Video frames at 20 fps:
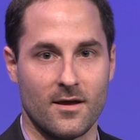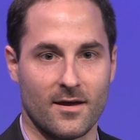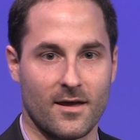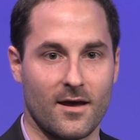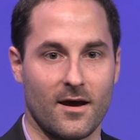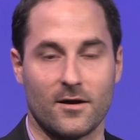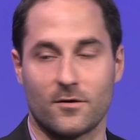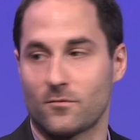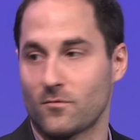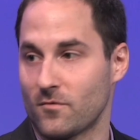
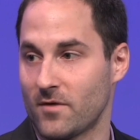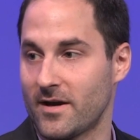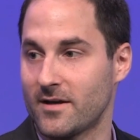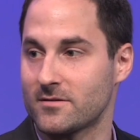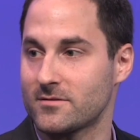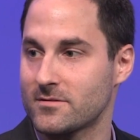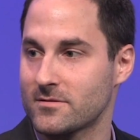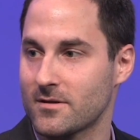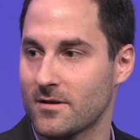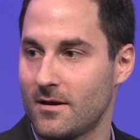cut
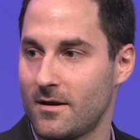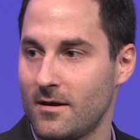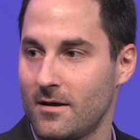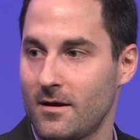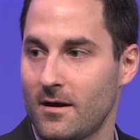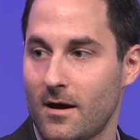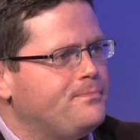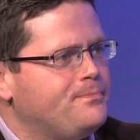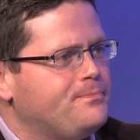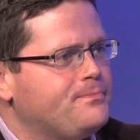risk,
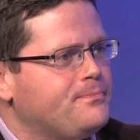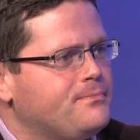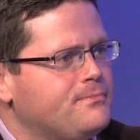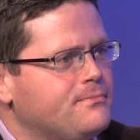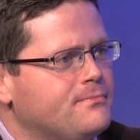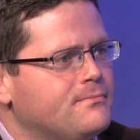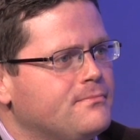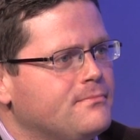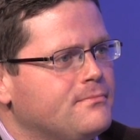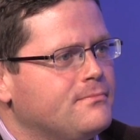which is
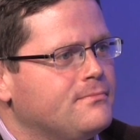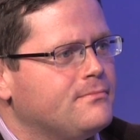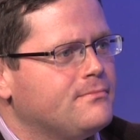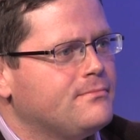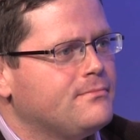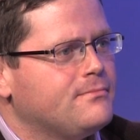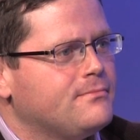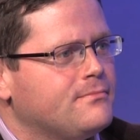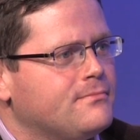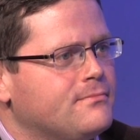essentially what
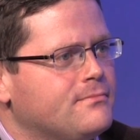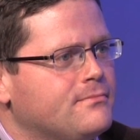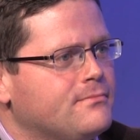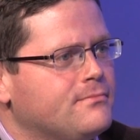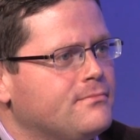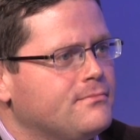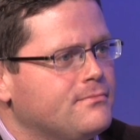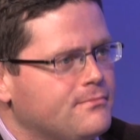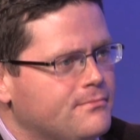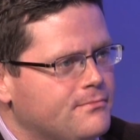we do at
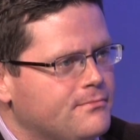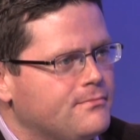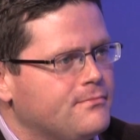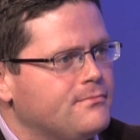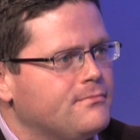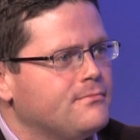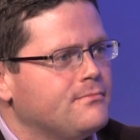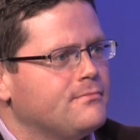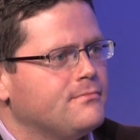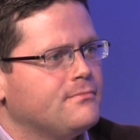Hedgeable.
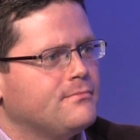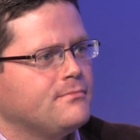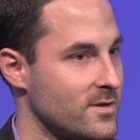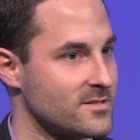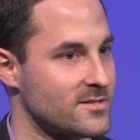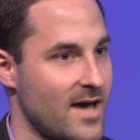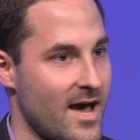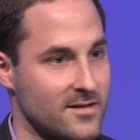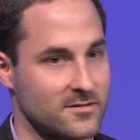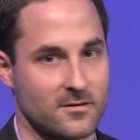You know, we
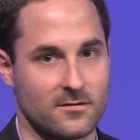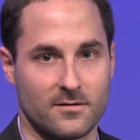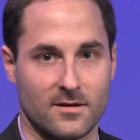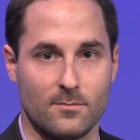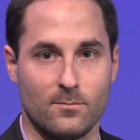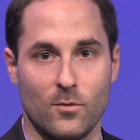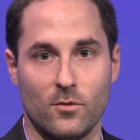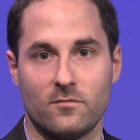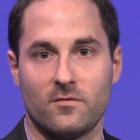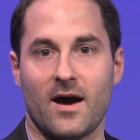tactically
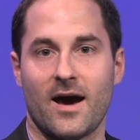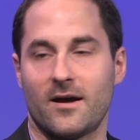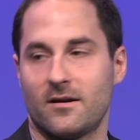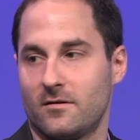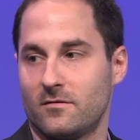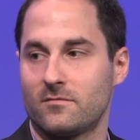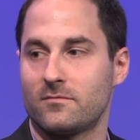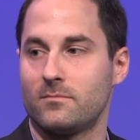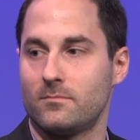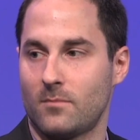move out
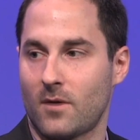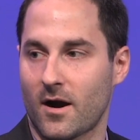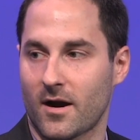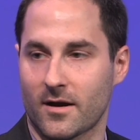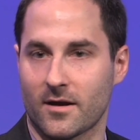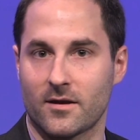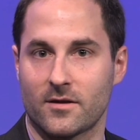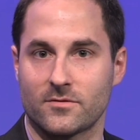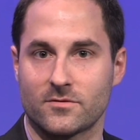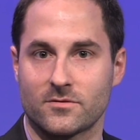of
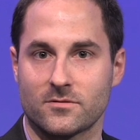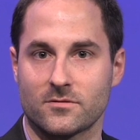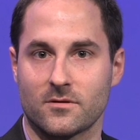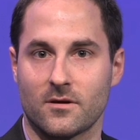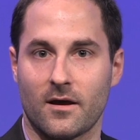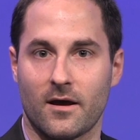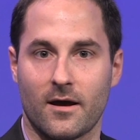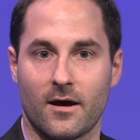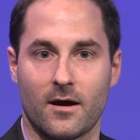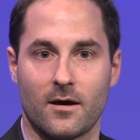markets
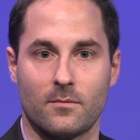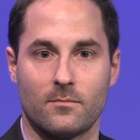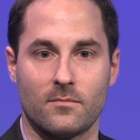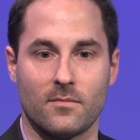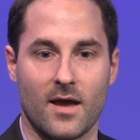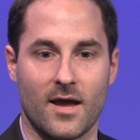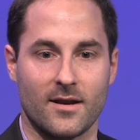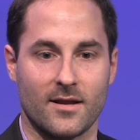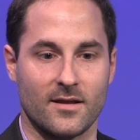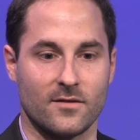
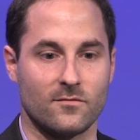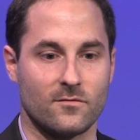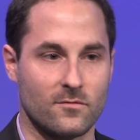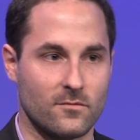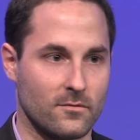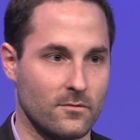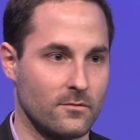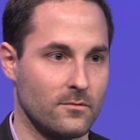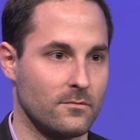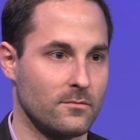and
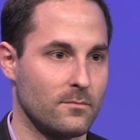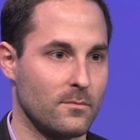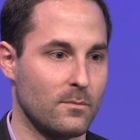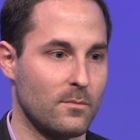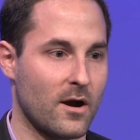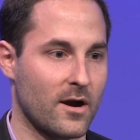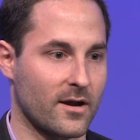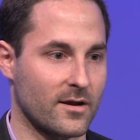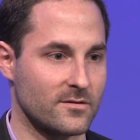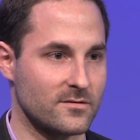into
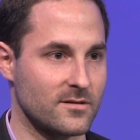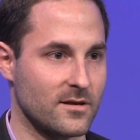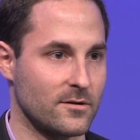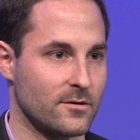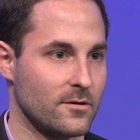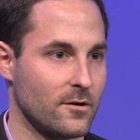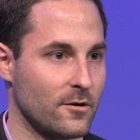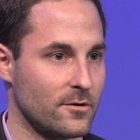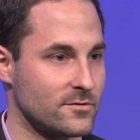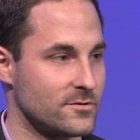markets that
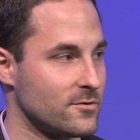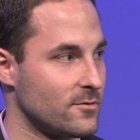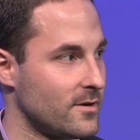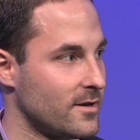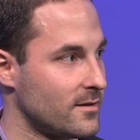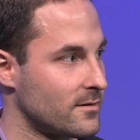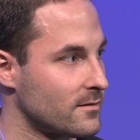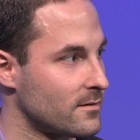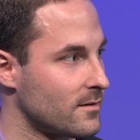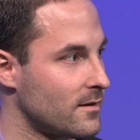are
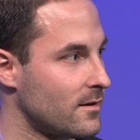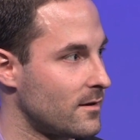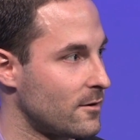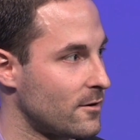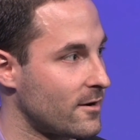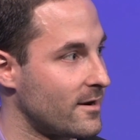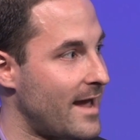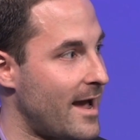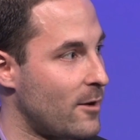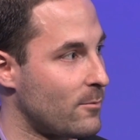going
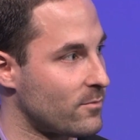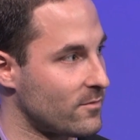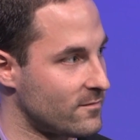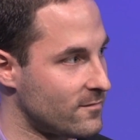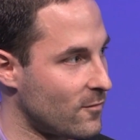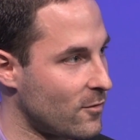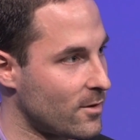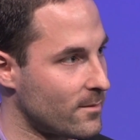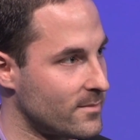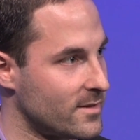to
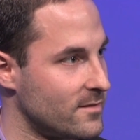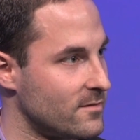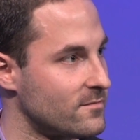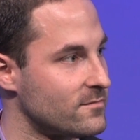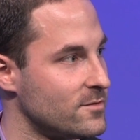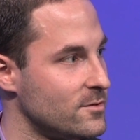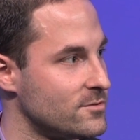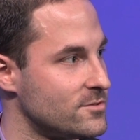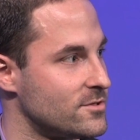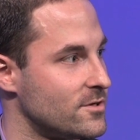outperform in the
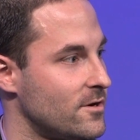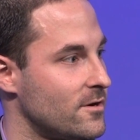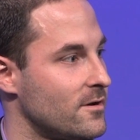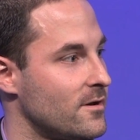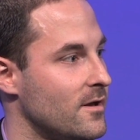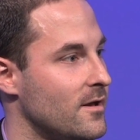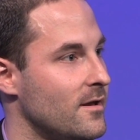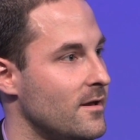future